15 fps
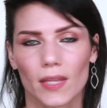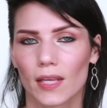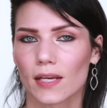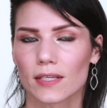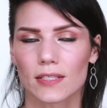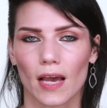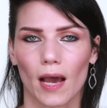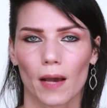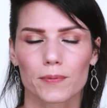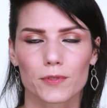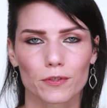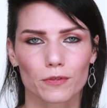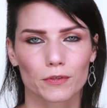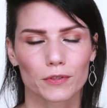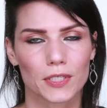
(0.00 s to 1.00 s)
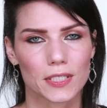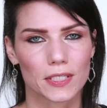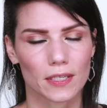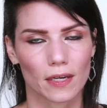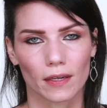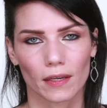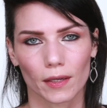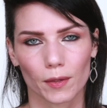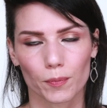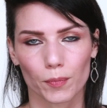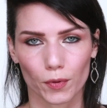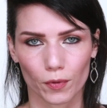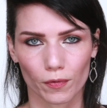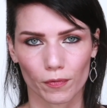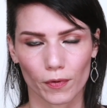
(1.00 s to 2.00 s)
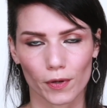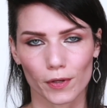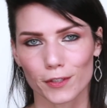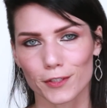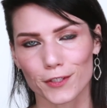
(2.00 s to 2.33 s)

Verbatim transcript: it's absolutely stunning and beautiful.